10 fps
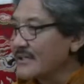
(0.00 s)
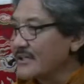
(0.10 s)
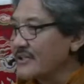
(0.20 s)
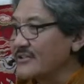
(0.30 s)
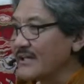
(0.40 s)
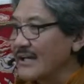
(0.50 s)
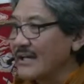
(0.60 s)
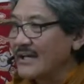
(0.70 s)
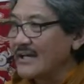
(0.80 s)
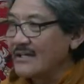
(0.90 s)

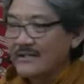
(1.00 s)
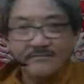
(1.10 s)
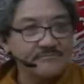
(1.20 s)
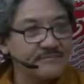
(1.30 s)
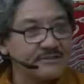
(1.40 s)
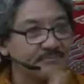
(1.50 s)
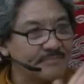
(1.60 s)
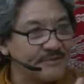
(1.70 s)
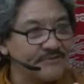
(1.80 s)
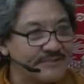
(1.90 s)
Geshe-la, Mr.
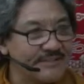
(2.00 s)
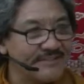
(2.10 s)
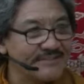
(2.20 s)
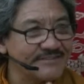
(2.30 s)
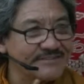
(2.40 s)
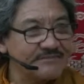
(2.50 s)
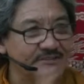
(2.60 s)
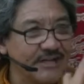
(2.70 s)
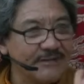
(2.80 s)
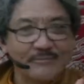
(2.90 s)
President,
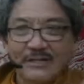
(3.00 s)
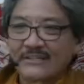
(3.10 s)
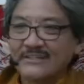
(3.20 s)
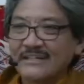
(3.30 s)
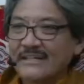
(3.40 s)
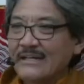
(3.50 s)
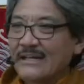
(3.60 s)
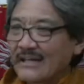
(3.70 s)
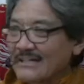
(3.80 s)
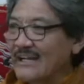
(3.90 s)
Chairman,
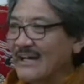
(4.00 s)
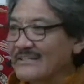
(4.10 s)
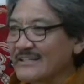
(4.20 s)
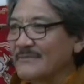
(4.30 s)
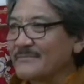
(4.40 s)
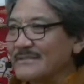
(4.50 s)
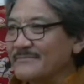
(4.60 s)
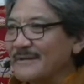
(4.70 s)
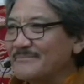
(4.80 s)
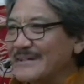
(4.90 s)
and other committee
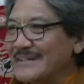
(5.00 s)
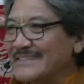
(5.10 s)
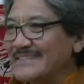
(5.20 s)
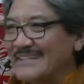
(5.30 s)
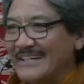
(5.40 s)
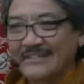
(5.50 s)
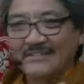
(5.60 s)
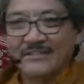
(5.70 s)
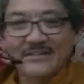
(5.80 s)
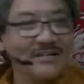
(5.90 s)
members,
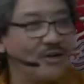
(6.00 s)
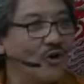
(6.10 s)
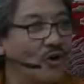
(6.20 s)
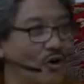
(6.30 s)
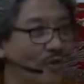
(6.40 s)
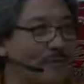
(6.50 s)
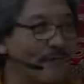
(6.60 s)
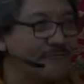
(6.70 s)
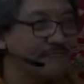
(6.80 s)
and uh, all my